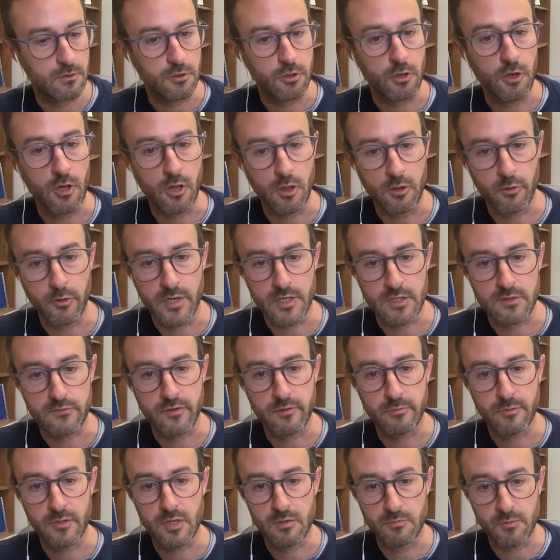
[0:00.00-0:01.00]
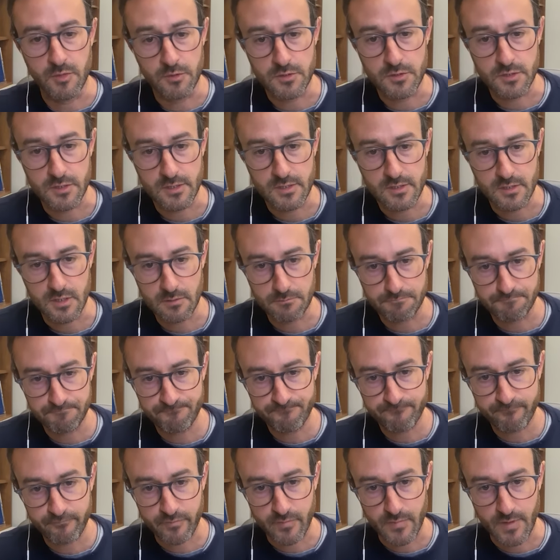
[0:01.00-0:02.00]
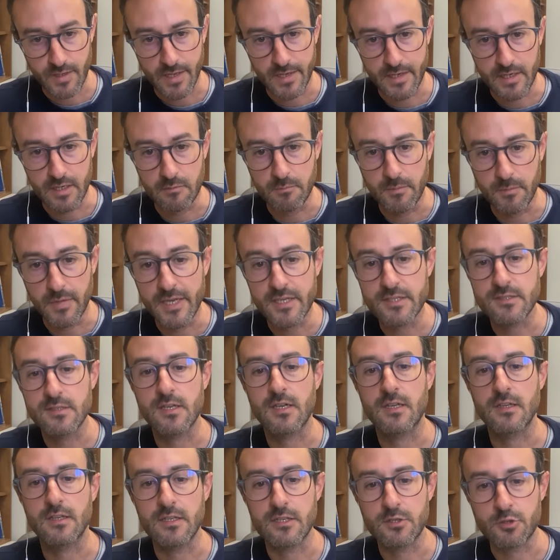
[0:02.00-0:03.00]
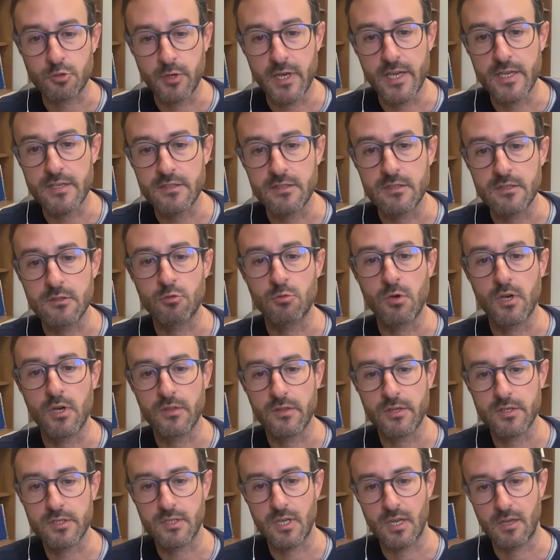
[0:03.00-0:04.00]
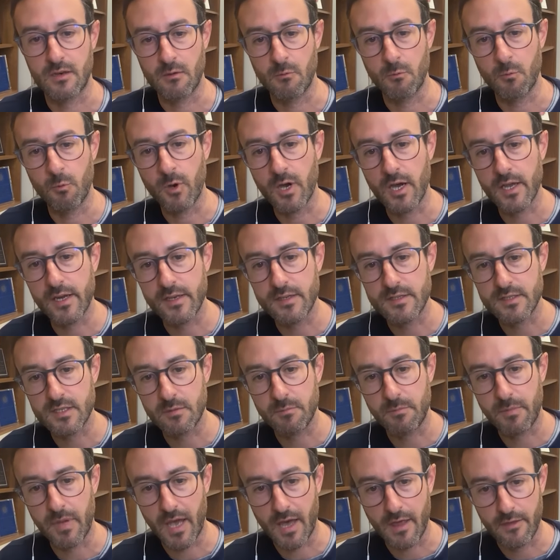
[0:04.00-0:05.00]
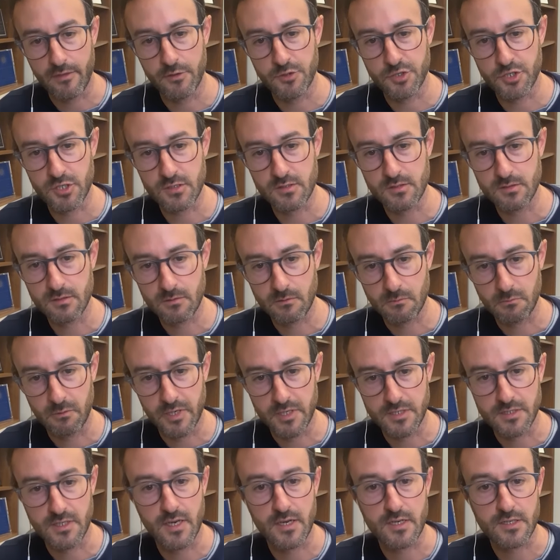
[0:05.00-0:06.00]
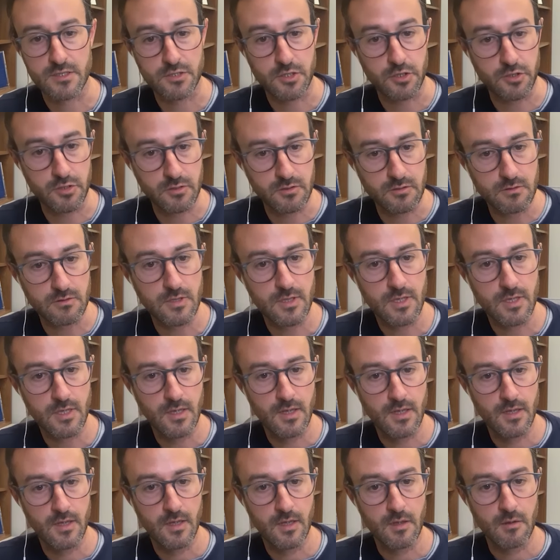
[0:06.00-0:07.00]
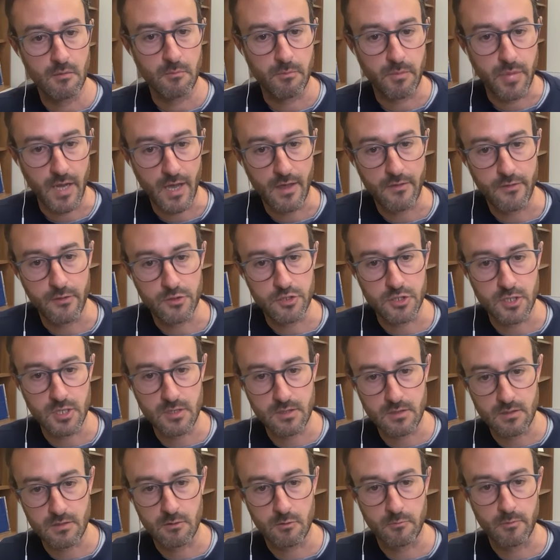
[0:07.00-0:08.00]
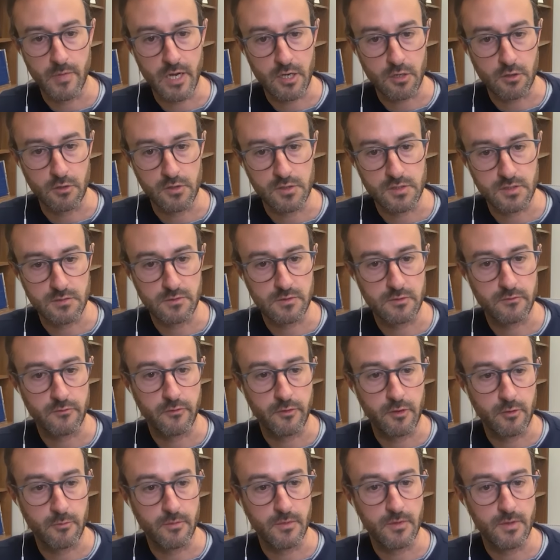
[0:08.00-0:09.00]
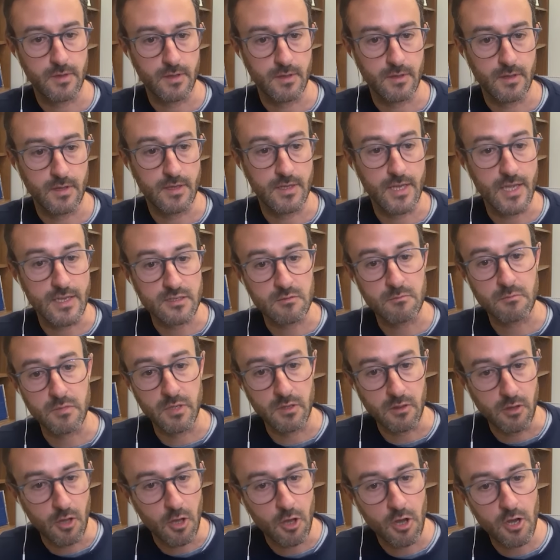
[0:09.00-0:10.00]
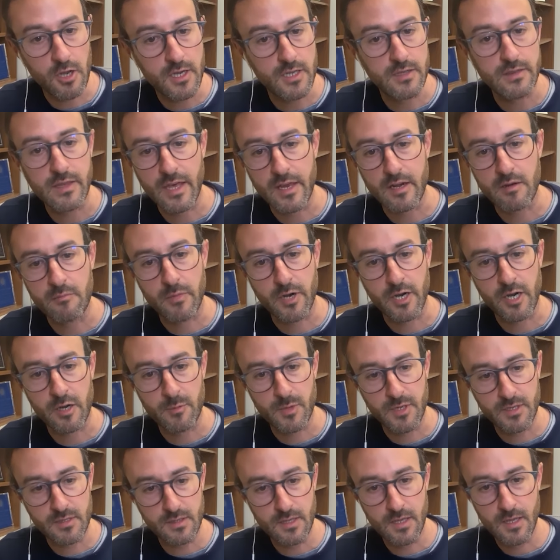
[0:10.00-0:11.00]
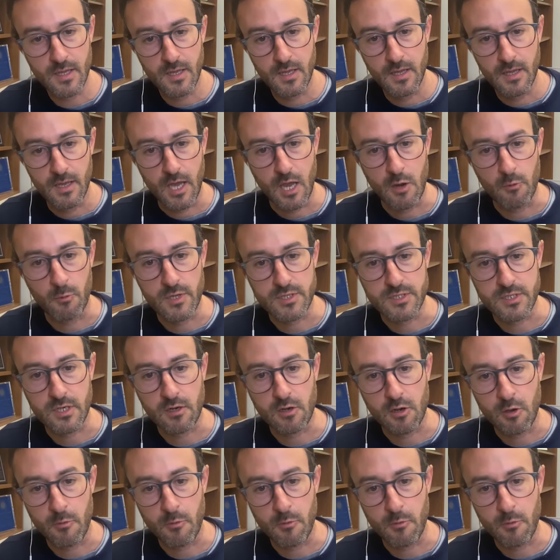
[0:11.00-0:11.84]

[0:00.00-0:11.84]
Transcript: tolerance from the immune system, and it basically trains it to understand what is a pathogen, what is an external pathogen or microorganisms from that doesn't belong in that environment, and what's a